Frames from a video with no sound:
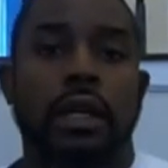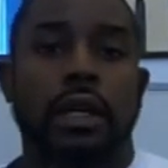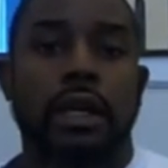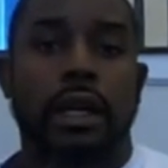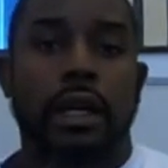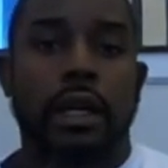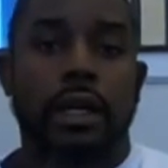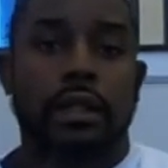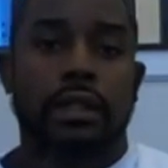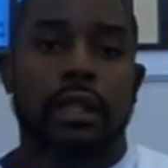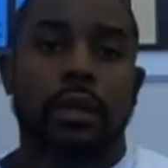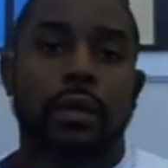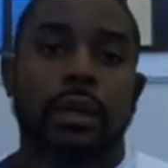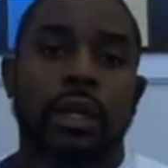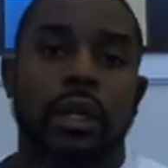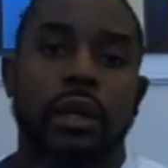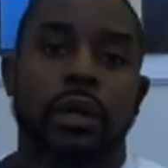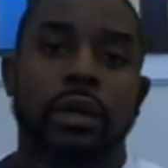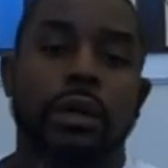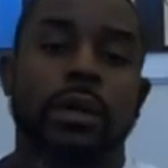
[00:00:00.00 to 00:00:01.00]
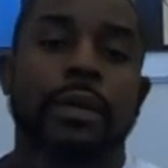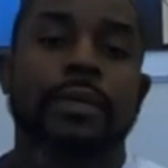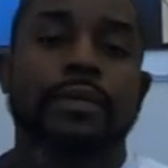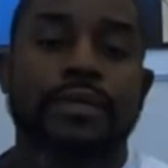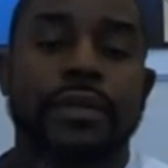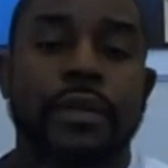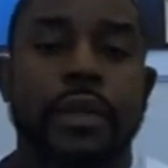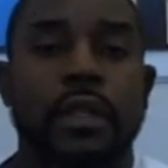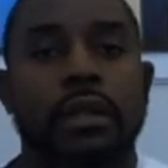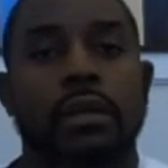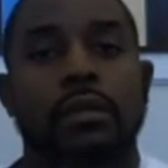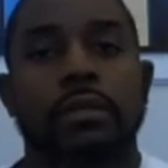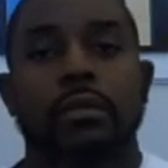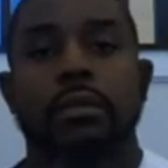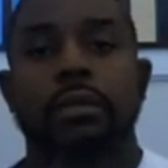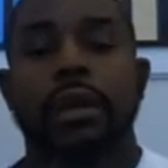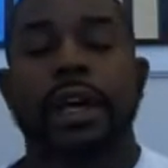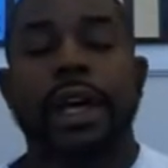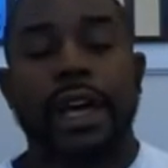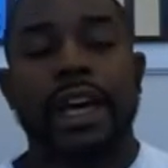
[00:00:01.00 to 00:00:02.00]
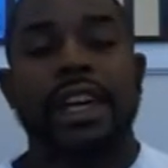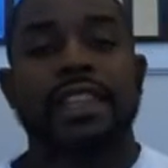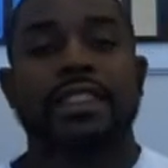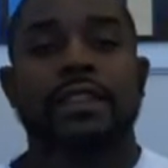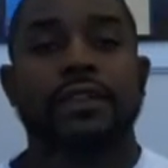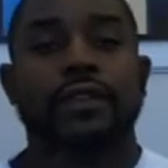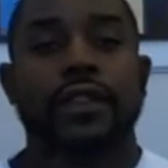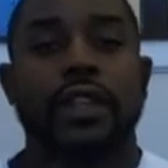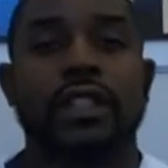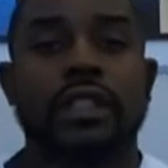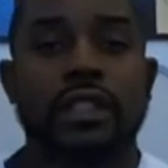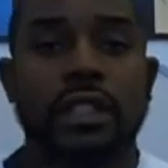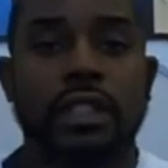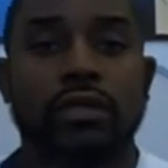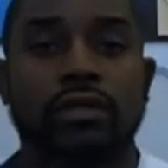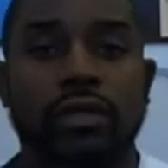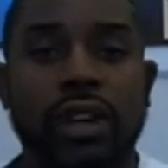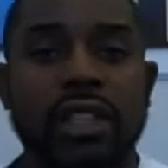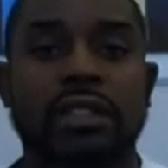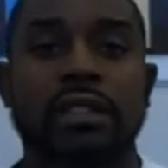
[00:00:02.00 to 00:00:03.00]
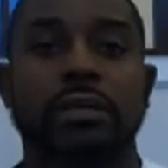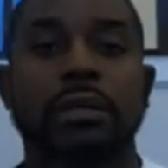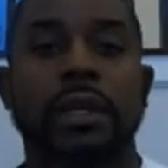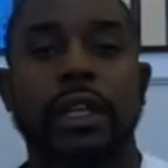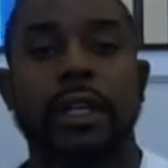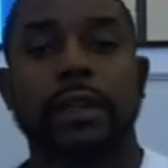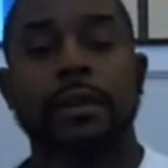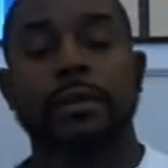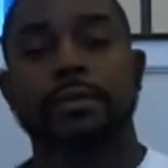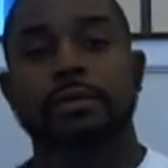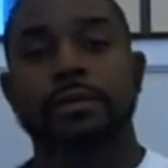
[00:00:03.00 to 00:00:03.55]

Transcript: right, guys, here we go. Bass fishing resume.